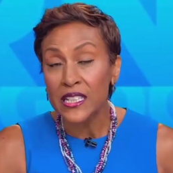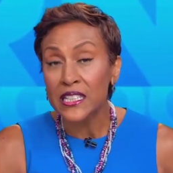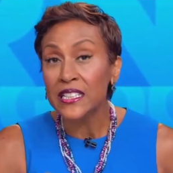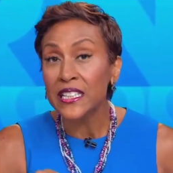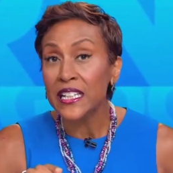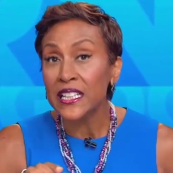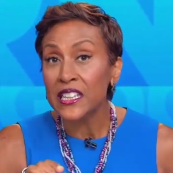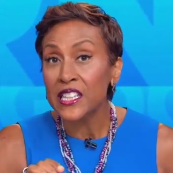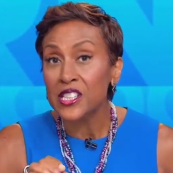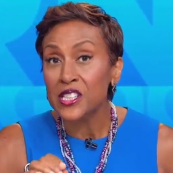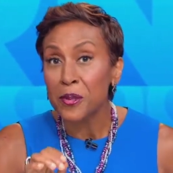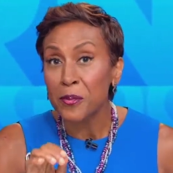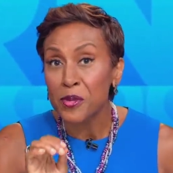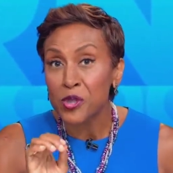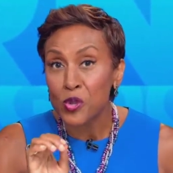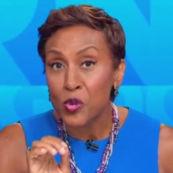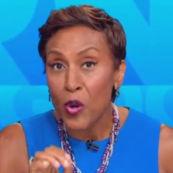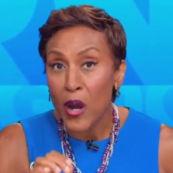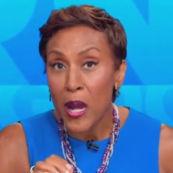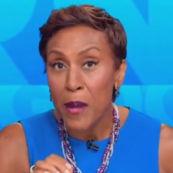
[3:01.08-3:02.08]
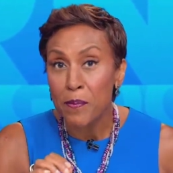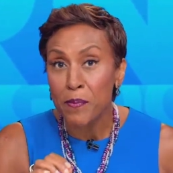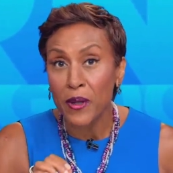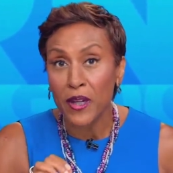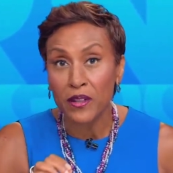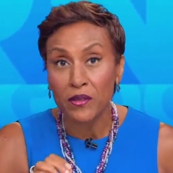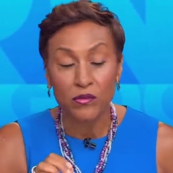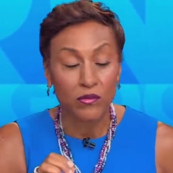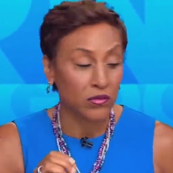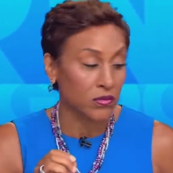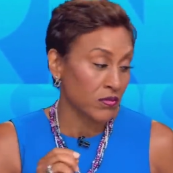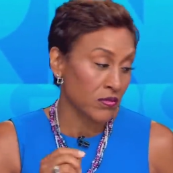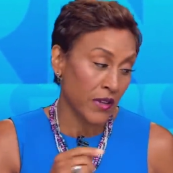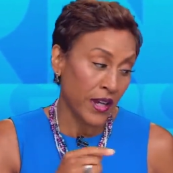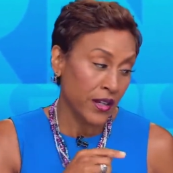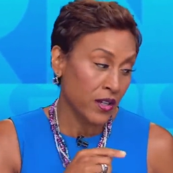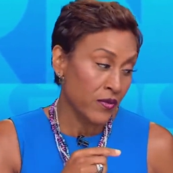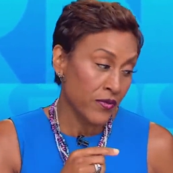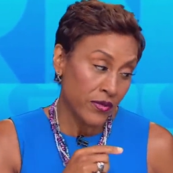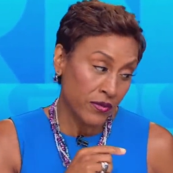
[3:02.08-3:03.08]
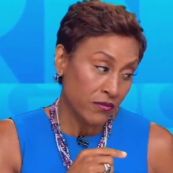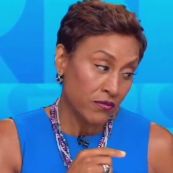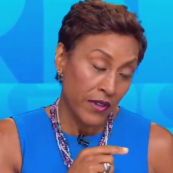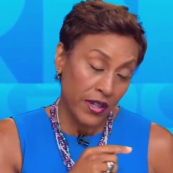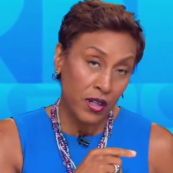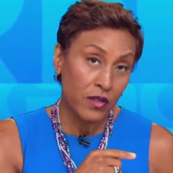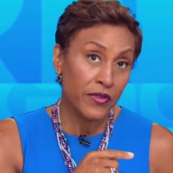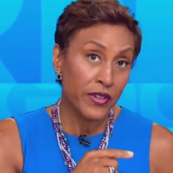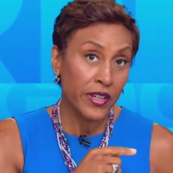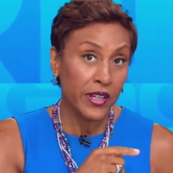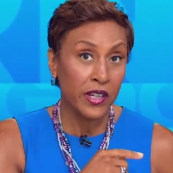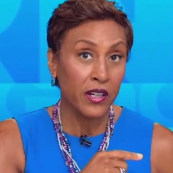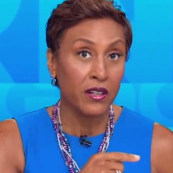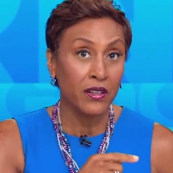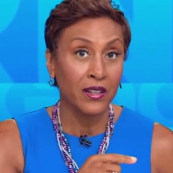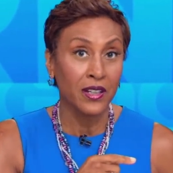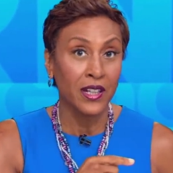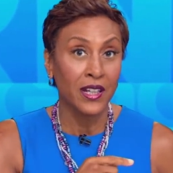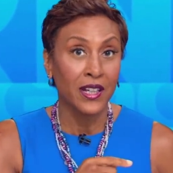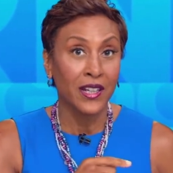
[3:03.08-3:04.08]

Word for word: click the subscribe button right over here